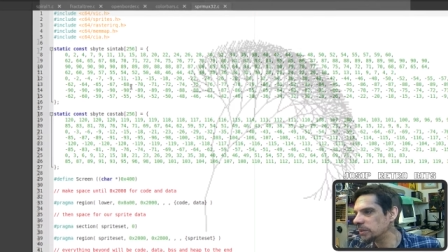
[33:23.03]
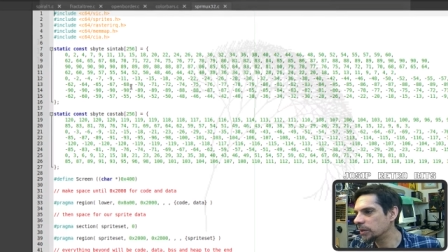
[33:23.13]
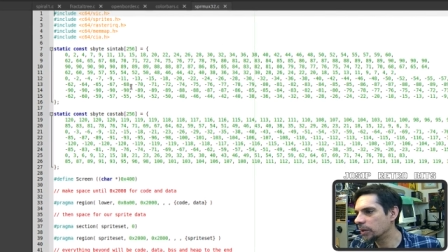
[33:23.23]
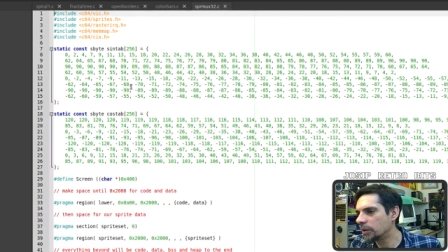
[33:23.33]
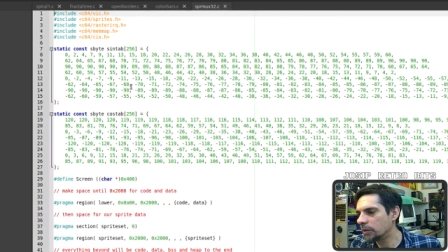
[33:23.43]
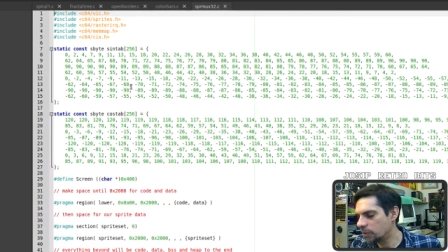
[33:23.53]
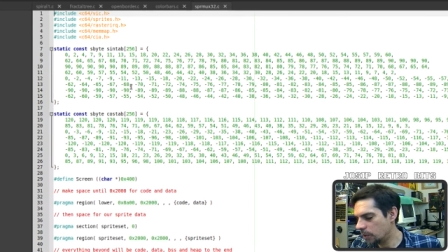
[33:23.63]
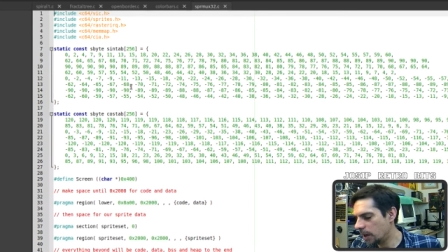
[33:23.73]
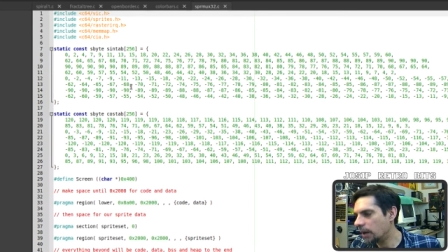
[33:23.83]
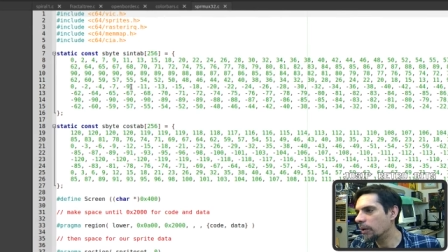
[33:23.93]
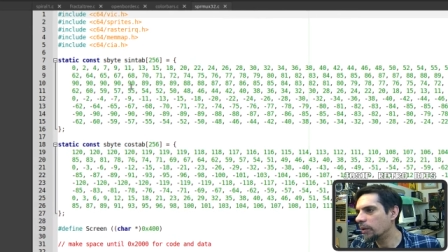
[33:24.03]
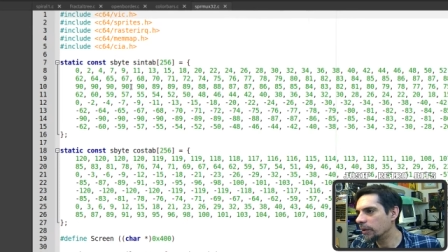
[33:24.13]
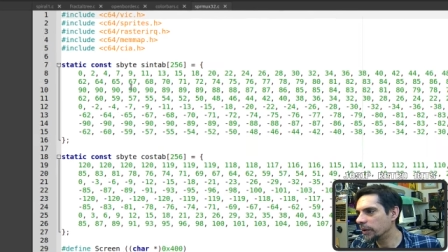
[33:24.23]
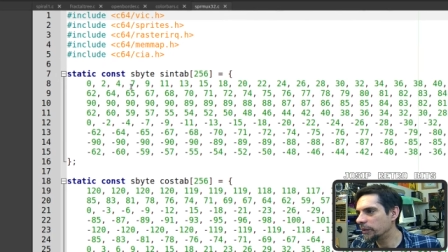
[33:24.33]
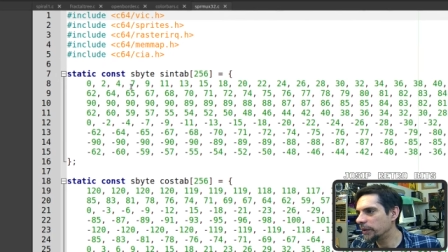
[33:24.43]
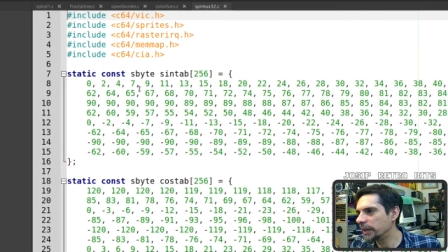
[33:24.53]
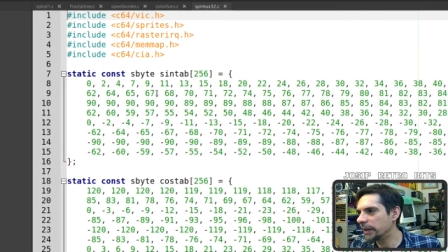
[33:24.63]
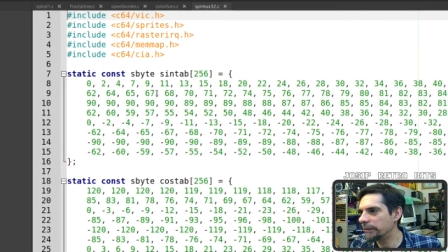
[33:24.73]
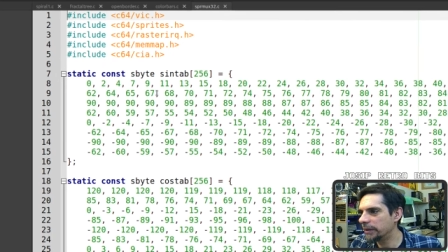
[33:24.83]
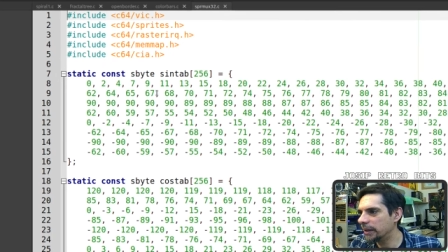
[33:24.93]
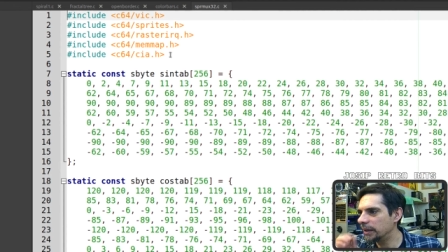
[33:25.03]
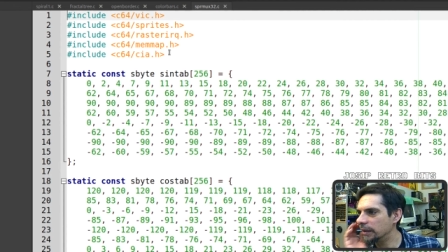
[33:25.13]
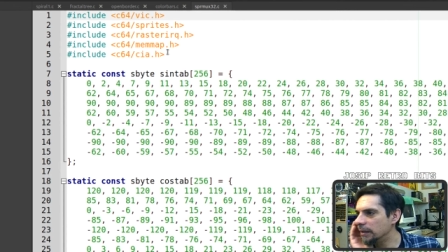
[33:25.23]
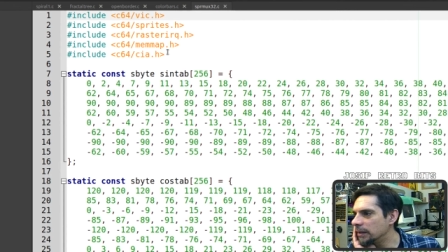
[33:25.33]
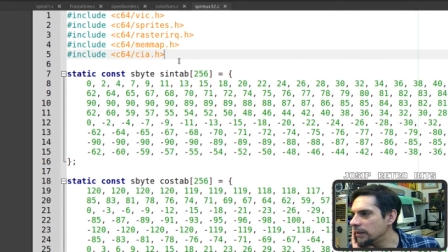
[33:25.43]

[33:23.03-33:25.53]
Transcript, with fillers: Oh wow, what do we have here?